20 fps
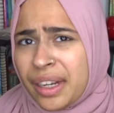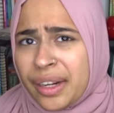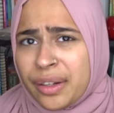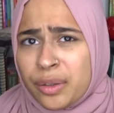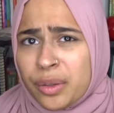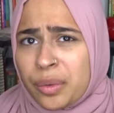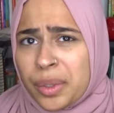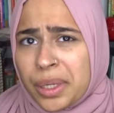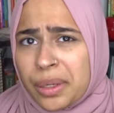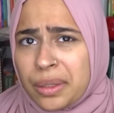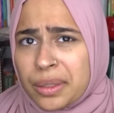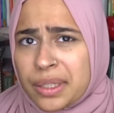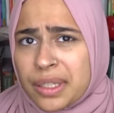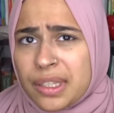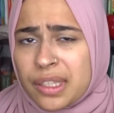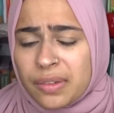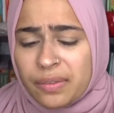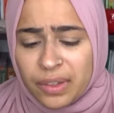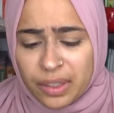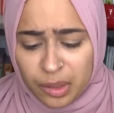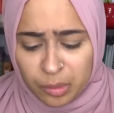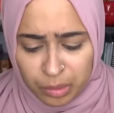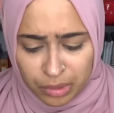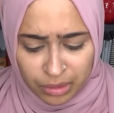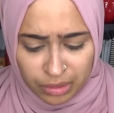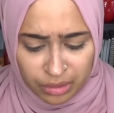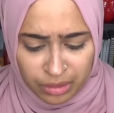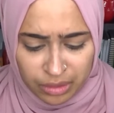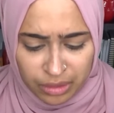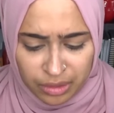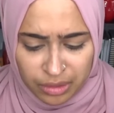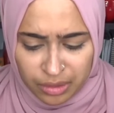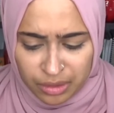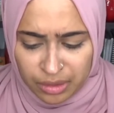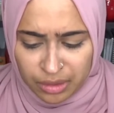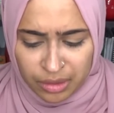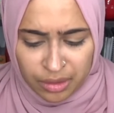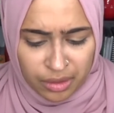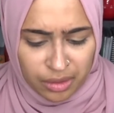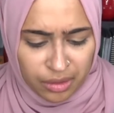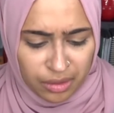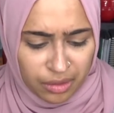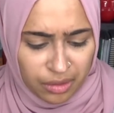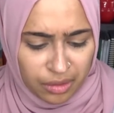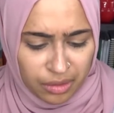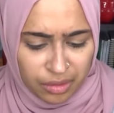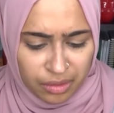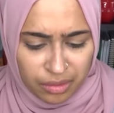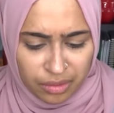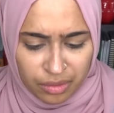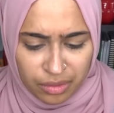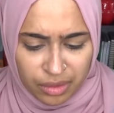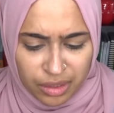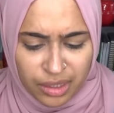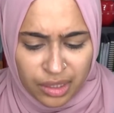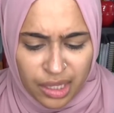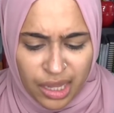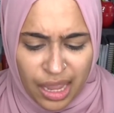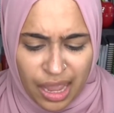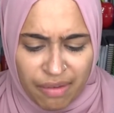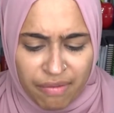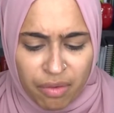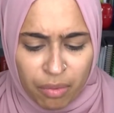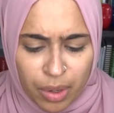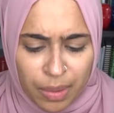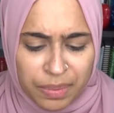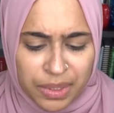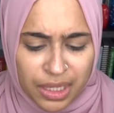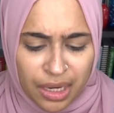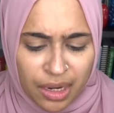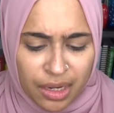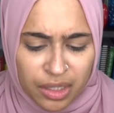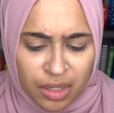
I don't know where else it's available. They have a website.